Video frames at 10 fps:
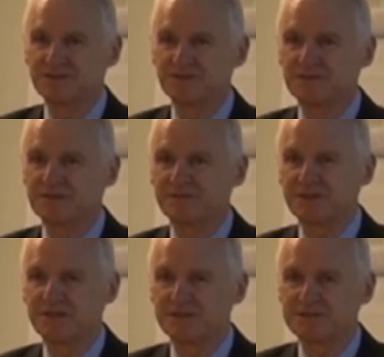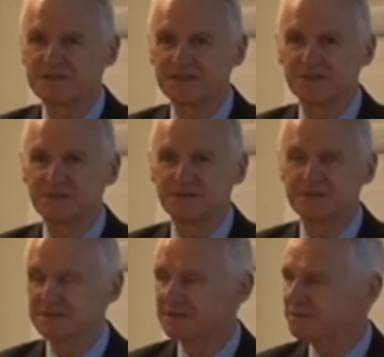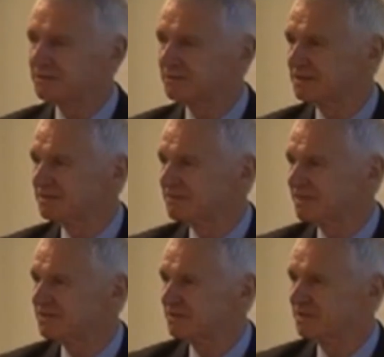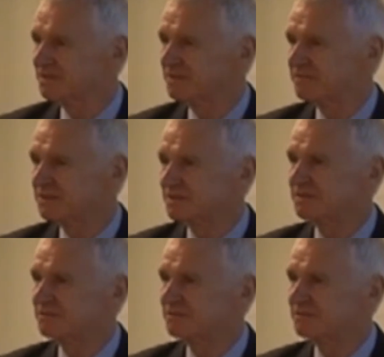to work very closely with the Korean Fair Trade Commission,